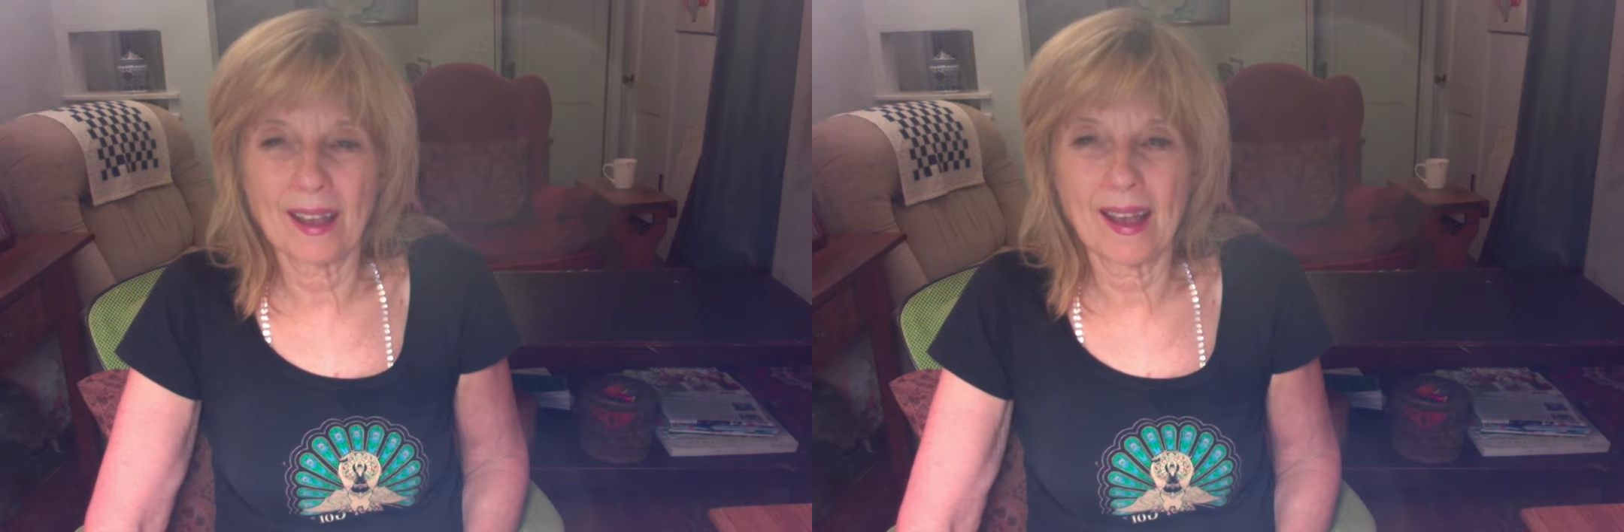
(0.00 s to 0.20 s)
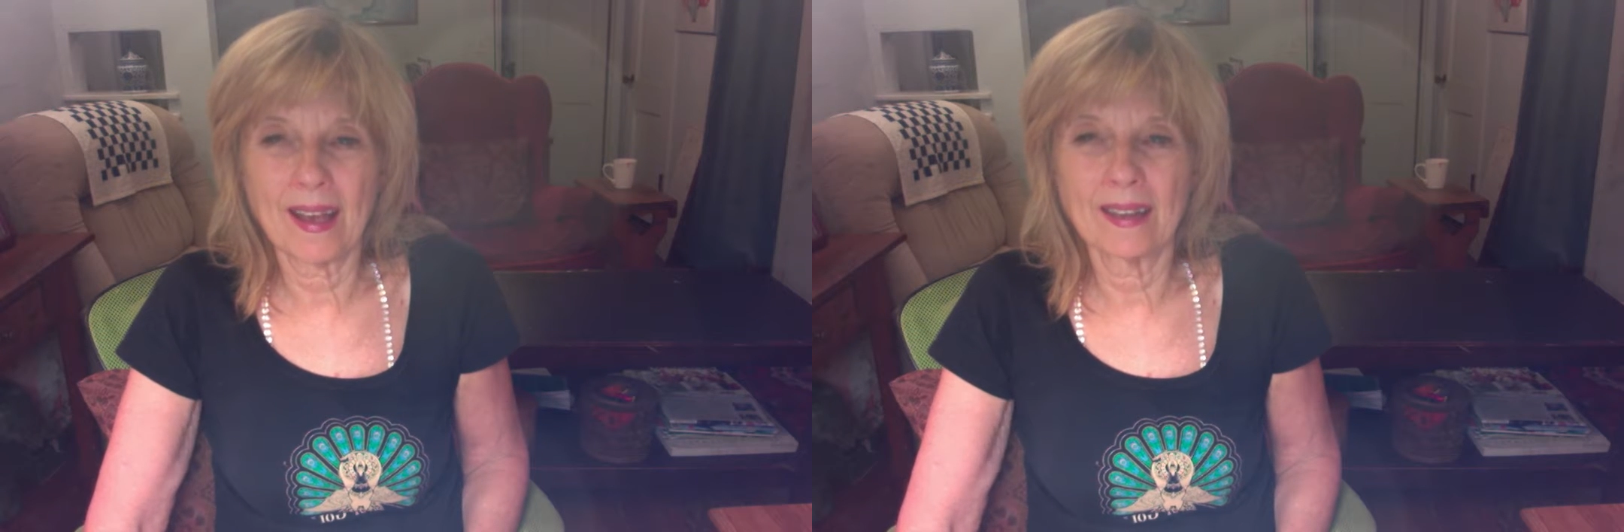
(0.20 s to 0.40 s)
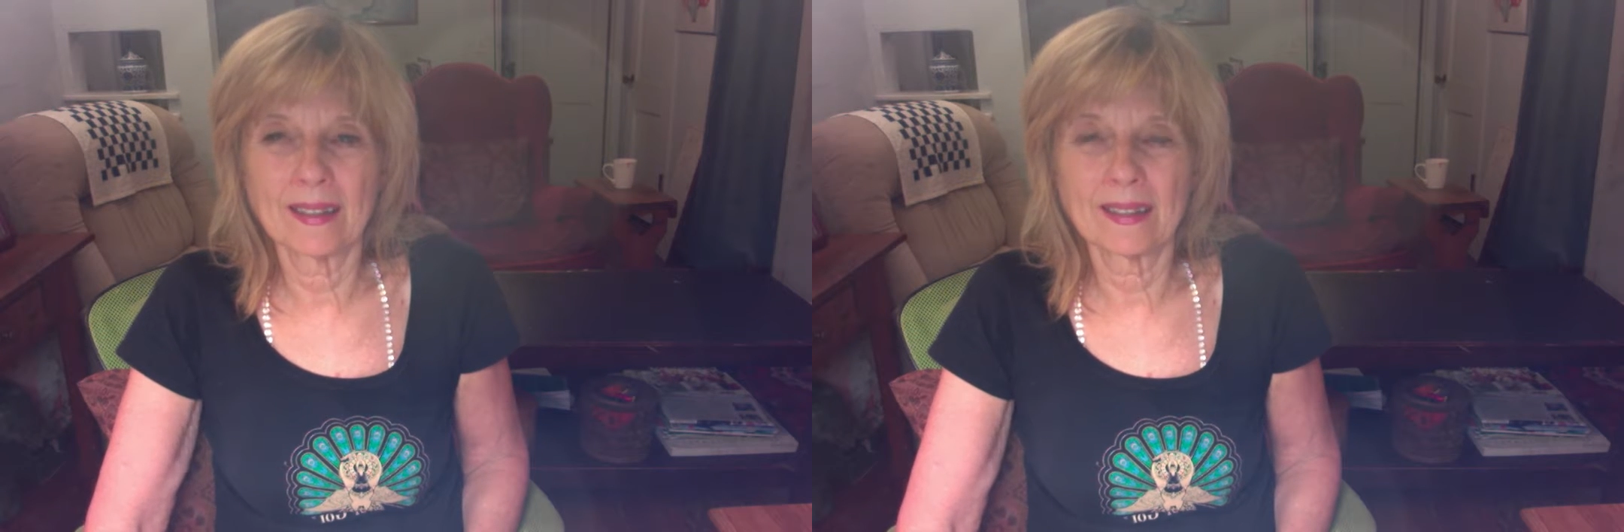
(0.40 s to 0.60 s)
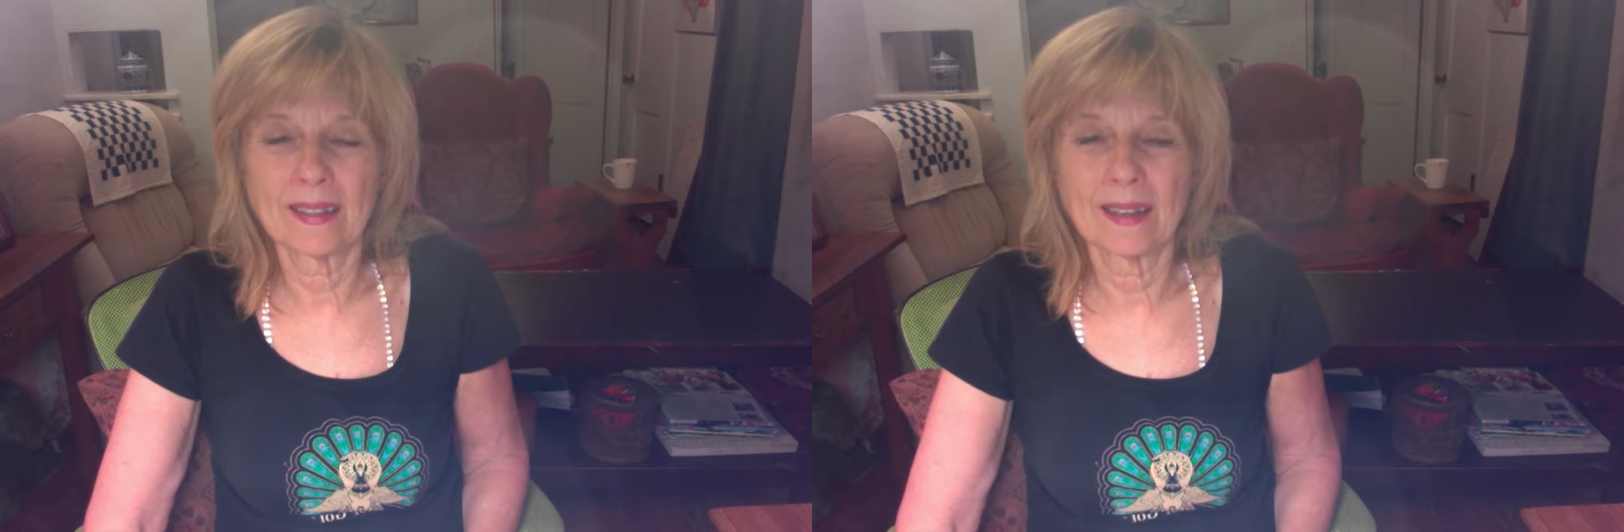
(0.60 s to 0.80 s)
and